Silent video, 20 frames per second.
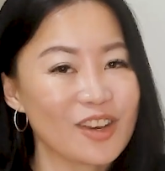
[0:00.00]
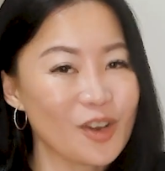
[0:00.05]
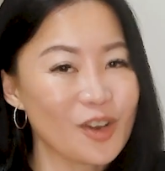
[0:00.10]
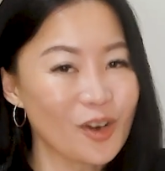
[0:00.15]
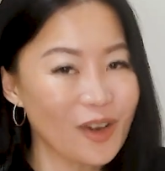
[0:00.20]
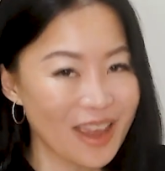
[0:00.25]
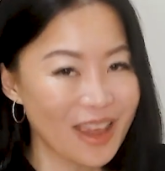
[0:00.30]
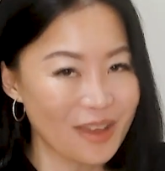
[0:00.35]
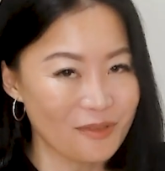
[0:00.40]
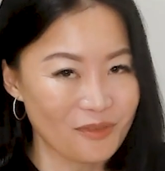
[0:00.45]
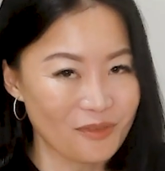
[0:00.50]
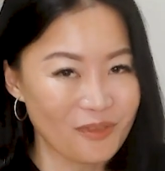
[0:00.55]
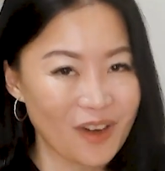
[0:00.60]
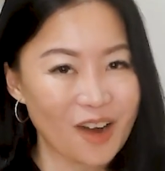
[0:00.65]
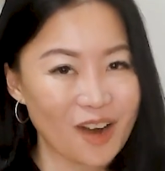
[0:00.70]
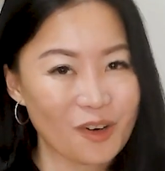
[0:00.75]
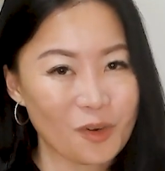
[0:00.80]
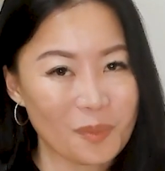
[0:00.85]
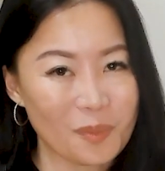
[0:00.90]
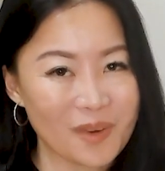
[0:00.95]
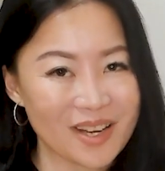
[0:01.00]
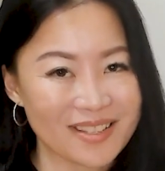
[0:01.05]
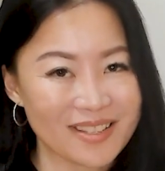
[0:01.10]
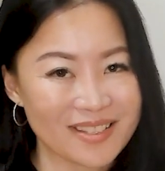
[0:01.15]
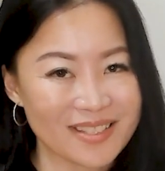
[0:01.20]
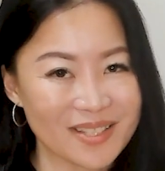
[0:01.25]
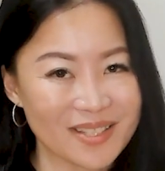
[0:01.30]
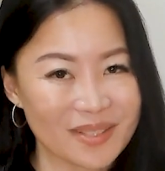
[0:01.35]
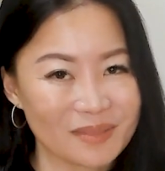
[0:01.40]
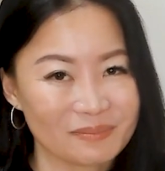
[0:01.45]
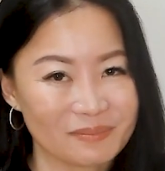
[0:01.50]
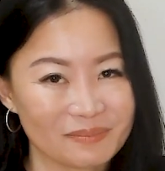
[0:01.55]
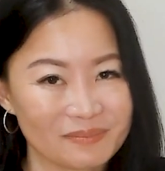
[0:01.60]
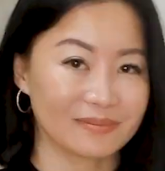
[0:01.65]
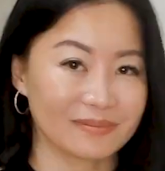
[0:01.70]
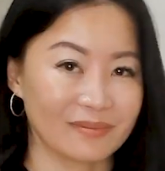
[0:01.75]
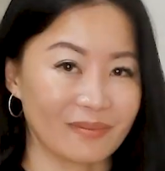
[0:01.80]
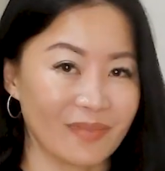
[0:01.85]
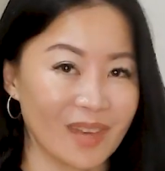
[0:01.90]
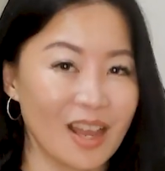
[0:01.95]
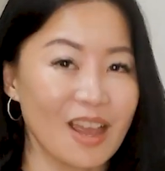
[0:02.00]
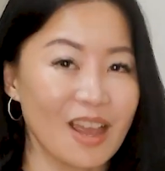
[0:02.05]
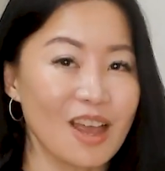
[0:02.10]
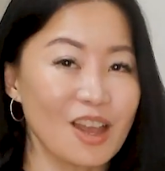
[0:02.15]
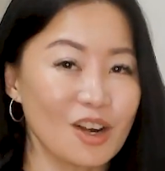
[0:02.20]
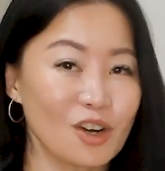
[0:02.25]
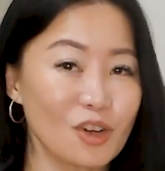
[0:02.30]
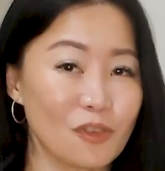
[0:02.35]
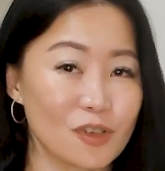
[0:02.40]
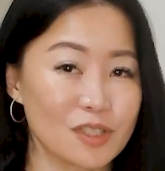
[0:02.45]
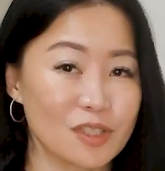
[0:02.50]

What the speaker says: your environment. Look for